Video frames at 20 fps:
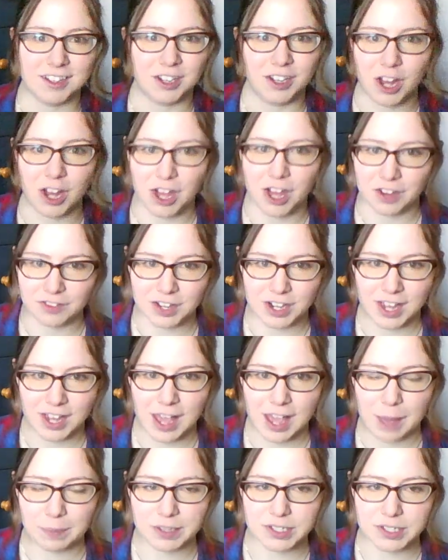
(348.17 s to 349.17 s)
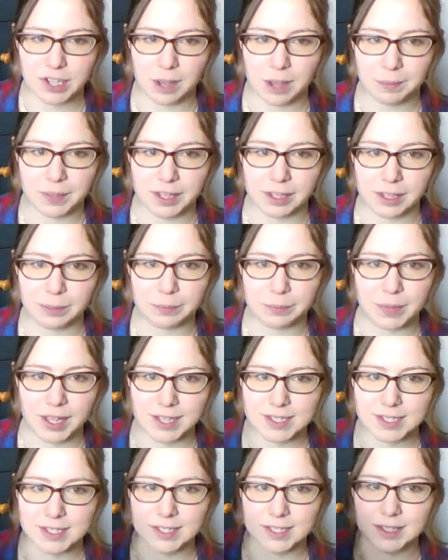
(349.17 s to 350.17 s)
Not a very happy topic,
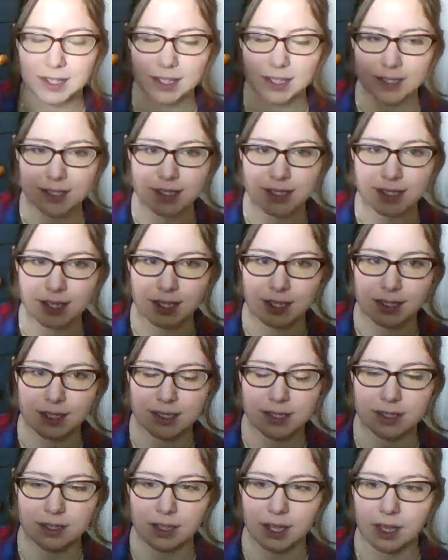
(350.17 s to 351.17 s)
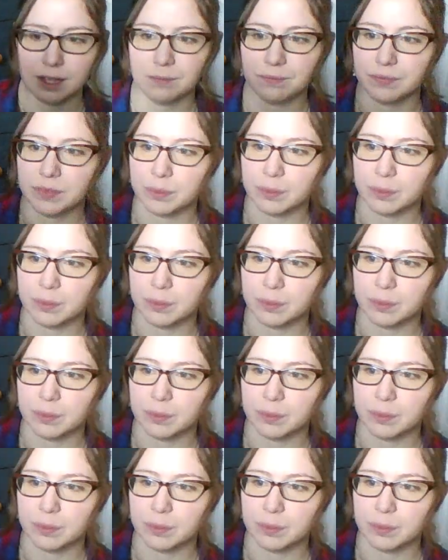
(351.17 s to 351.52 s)
but this is like